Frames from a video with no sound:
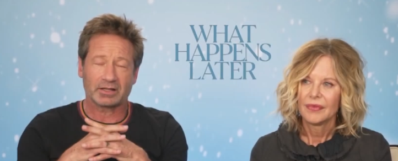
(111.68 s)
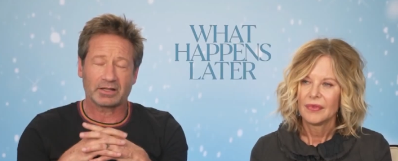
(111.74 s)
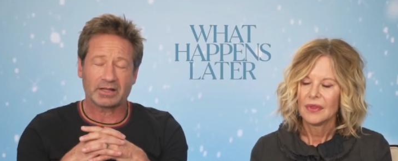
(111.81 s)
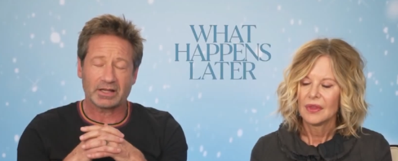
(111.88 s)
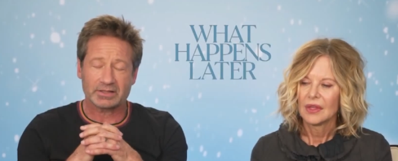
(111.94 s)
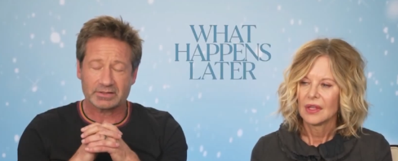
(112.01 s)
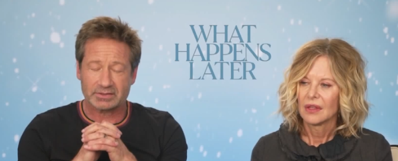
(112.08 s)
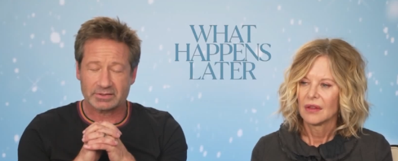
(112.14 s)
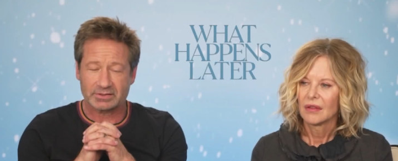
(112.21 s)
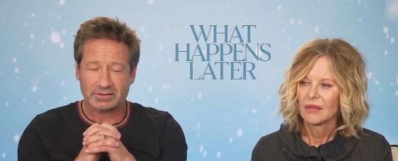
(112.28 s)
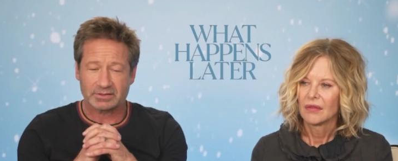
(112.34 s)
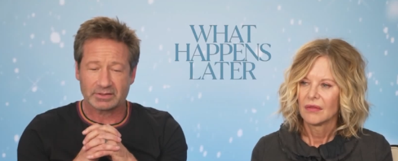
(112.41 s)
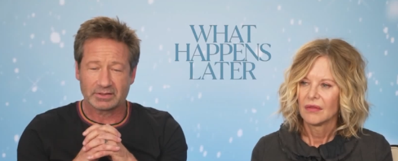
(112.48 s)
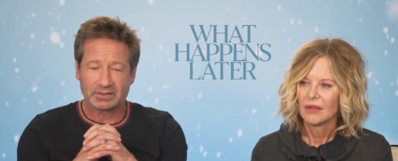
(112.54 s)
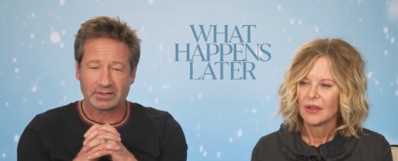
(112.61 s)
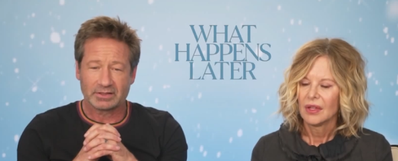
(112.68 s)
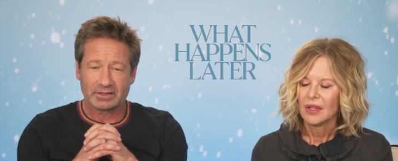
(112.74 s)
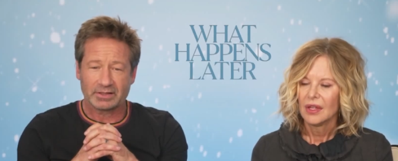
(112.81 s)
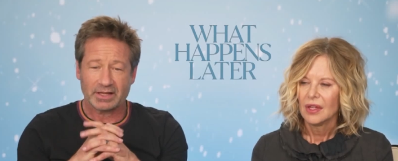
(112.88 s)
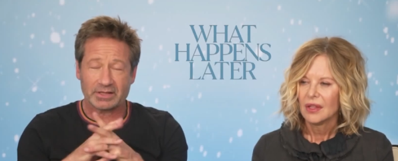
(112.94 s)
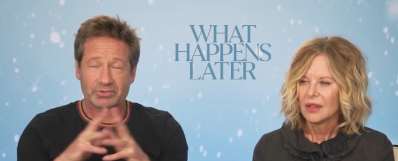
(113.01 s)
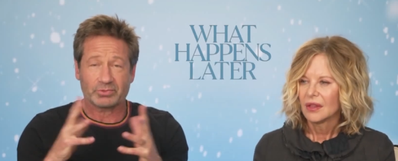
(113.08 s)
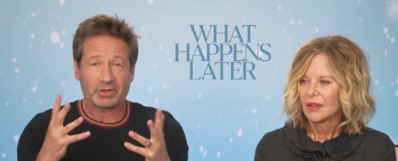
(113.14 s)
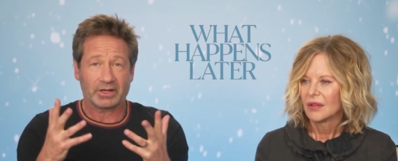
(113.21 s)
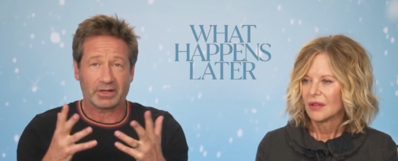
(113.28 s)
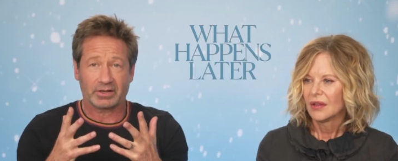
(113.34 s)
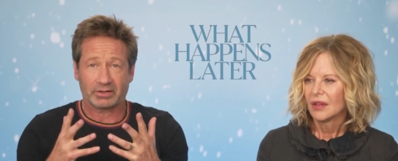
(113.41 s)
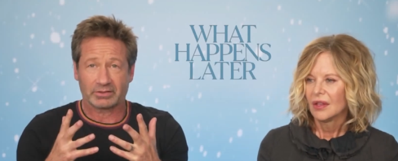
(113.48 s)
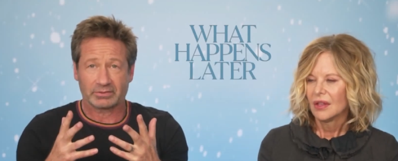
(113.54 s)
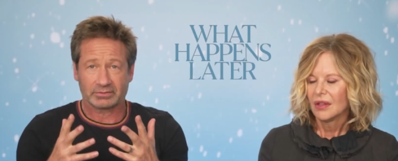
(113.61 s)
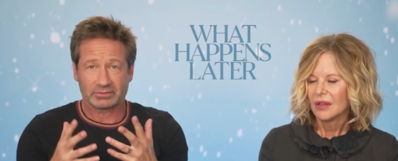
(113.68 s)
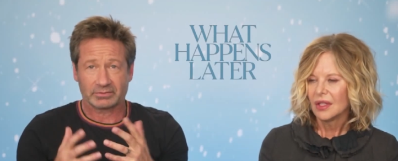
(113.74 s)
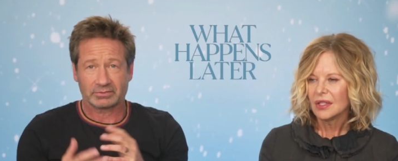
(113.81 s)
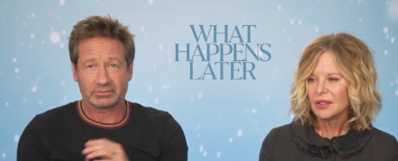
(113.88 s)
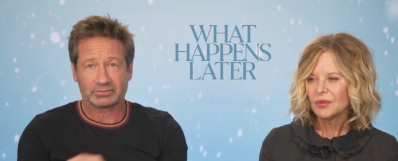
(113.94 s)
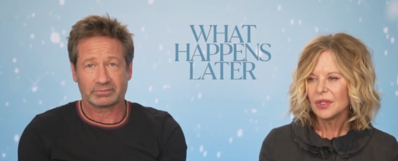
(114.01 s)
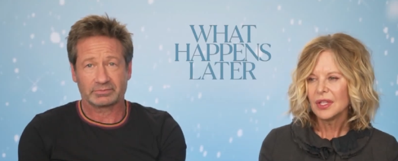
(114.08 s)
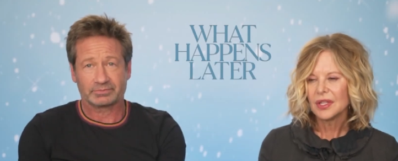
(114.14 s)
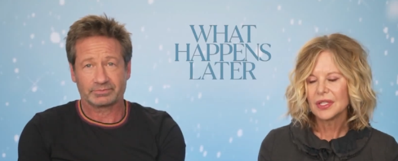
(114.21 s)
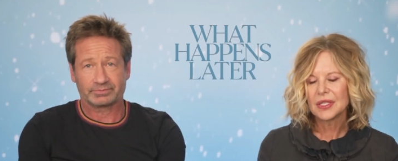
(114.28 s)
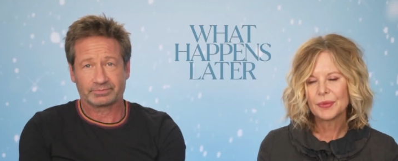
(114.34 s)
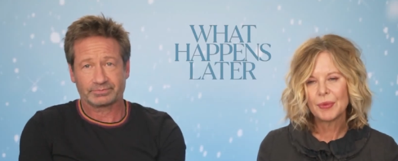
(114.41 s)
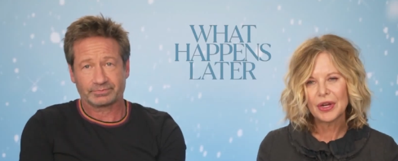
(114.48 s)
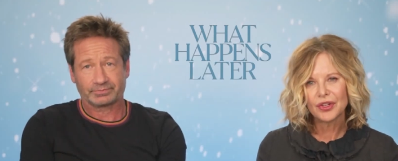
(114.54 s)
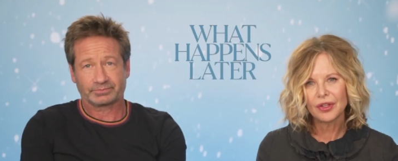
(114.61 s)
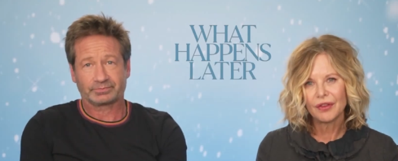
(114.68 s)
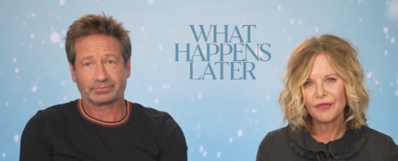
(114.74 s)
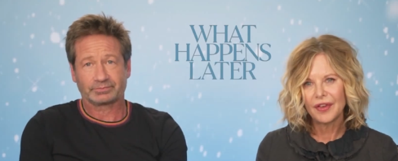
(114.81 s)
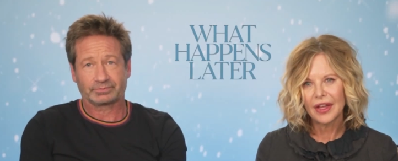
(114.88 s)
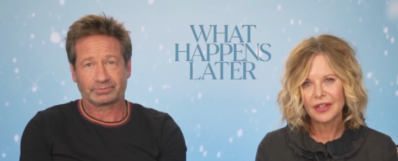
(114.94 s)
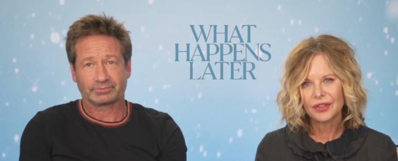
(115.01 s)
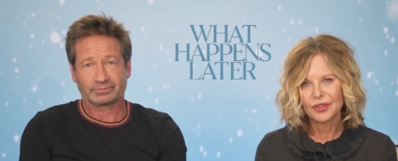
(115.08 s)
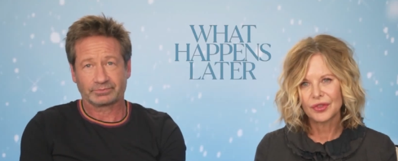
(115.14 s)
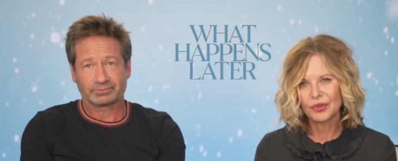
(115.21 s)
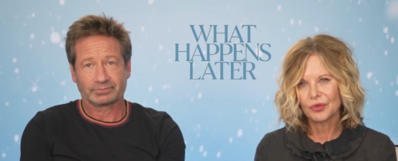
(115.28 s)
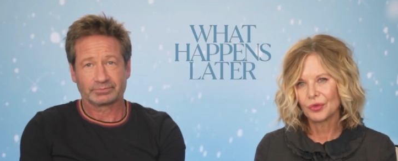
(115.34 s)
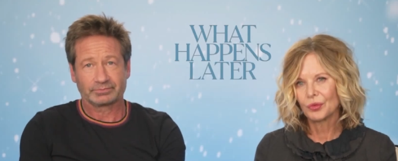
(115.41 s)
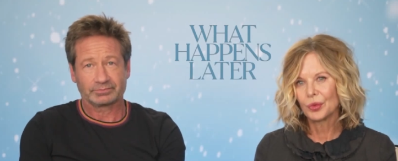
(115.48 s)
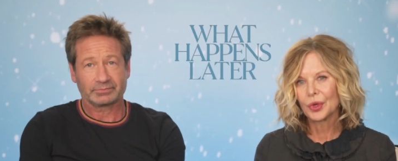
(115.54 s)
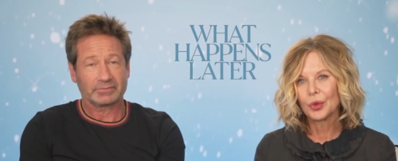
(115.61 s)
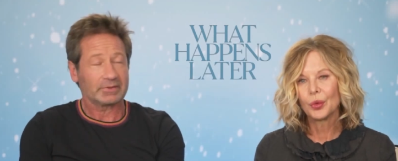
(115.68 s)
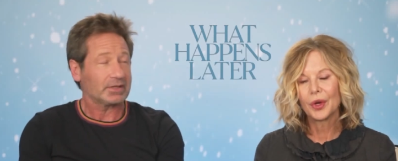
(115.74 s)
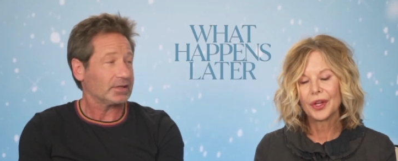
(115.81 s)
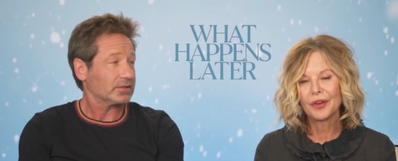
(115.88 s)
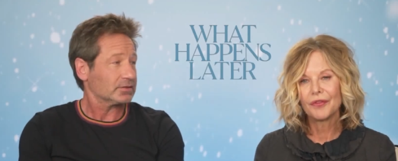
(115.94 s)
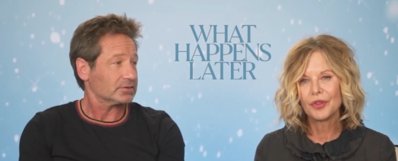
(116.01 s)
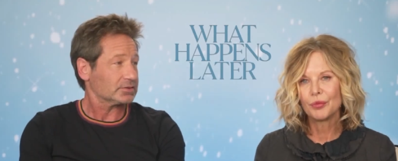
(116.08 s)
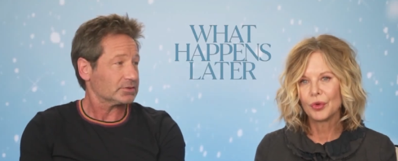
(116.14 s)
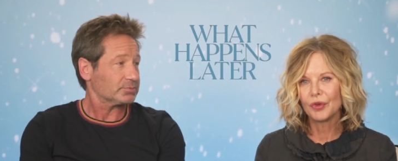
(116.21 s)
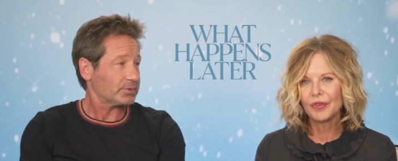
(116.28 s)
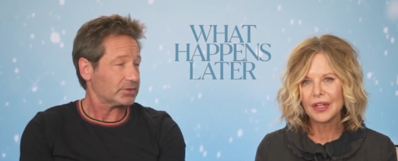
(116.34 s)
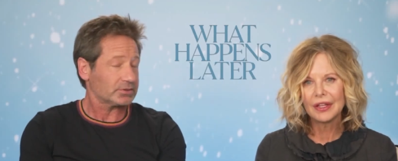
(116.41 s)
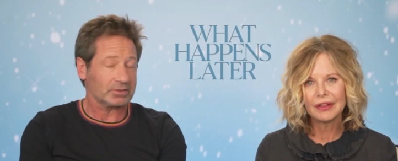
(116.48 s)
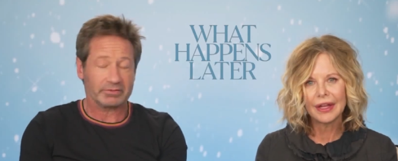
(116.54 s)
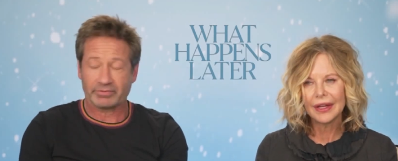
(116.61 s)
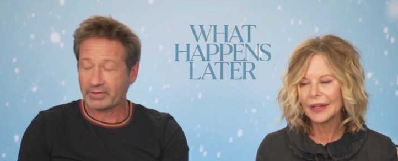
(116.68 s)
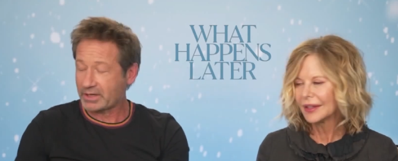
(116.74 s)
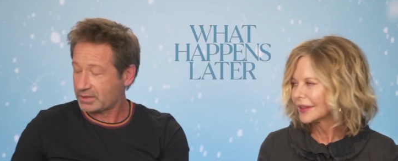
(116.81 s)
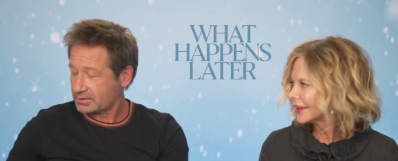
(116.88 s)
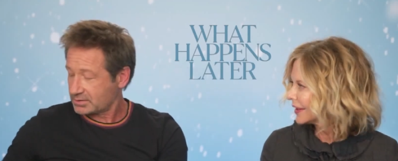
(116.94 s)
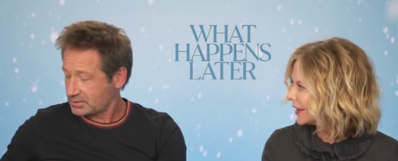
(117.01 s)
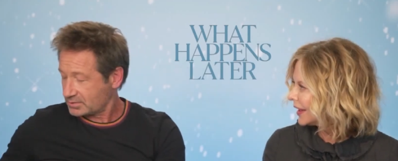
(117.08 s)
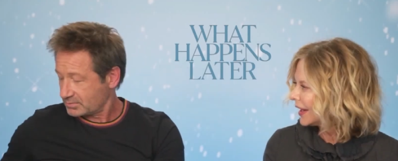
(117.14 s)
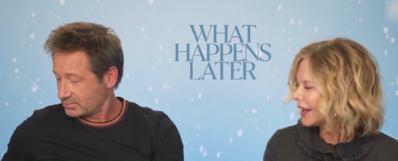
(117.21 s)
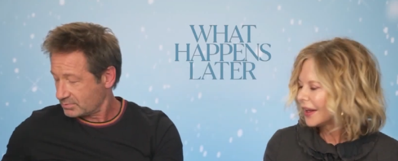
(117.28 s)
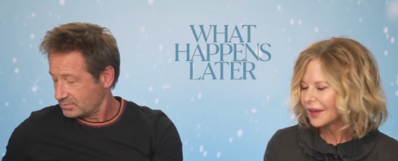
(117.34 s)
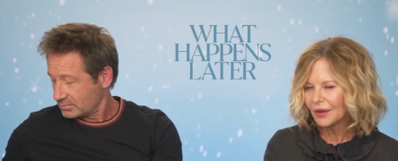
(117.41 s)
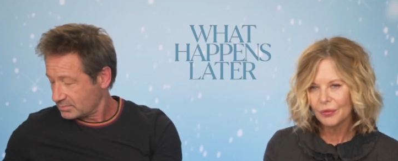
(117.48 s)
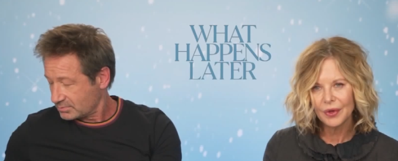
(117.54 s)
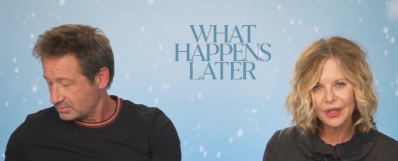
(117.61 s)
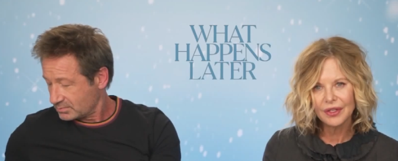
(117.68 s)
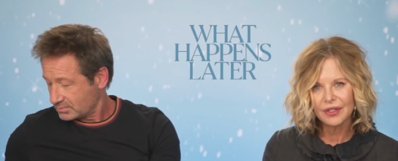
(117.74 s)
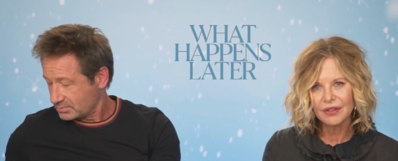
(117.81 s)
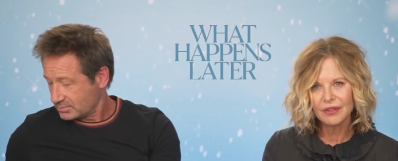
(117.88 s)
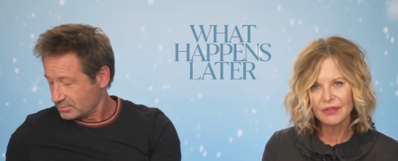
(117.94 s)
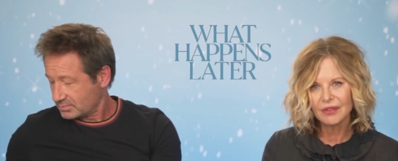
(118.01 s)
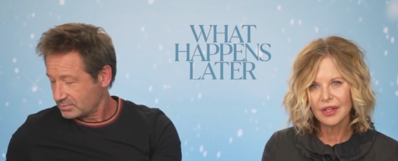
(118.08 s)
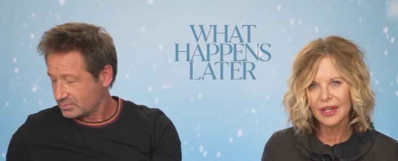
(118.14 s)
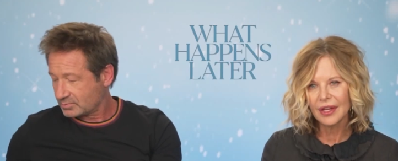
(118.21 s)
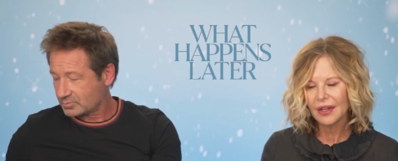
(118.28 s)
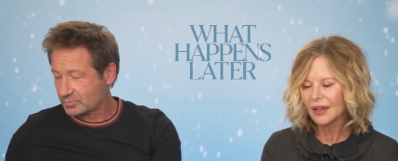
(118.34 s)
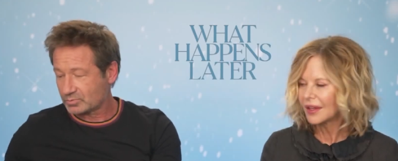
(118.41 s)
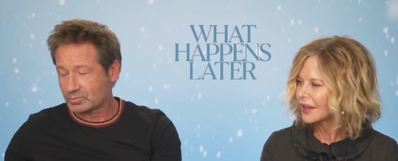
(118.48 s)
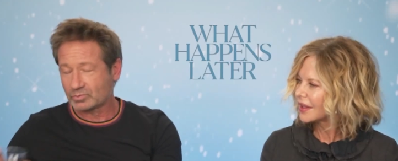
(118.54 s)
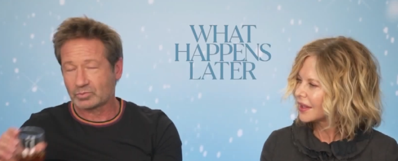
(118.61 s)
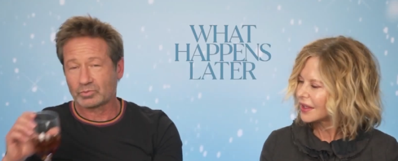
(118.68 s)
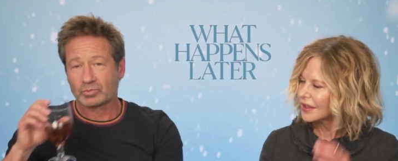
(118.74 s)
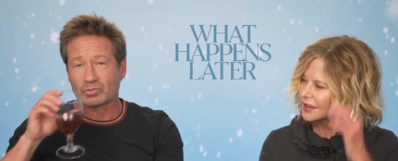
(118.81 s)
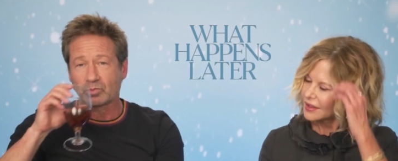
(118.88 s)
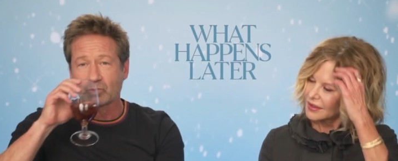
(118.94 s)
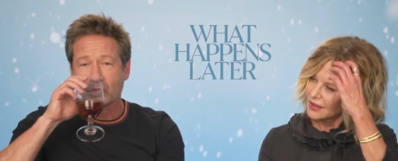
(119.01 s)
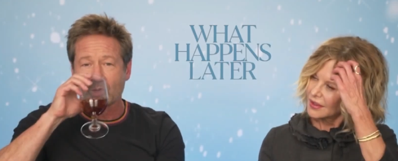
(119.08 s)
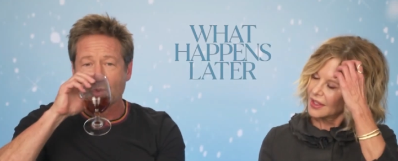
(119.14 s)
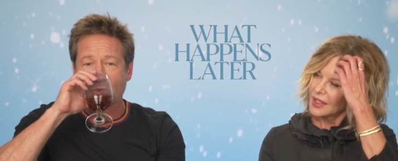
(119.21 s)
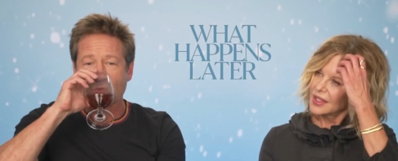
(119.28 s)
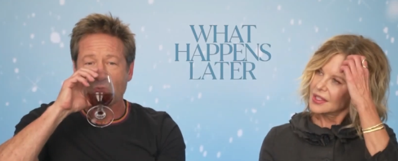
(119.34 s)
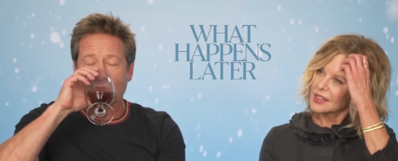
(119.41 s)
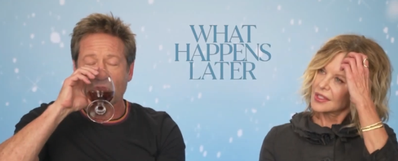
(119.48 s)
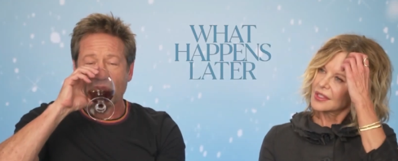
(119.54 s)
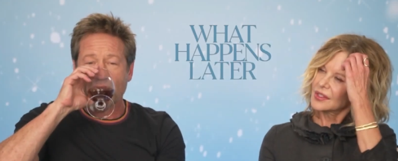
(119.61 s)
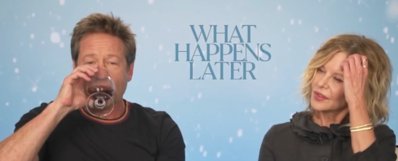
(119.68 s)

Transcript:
Speaker 1: and that's that's rare.
Speaker 2: That's really the special effect or the real one mm, of the, the movie. Like, effects. how did we do? Like, it, it, it is. It's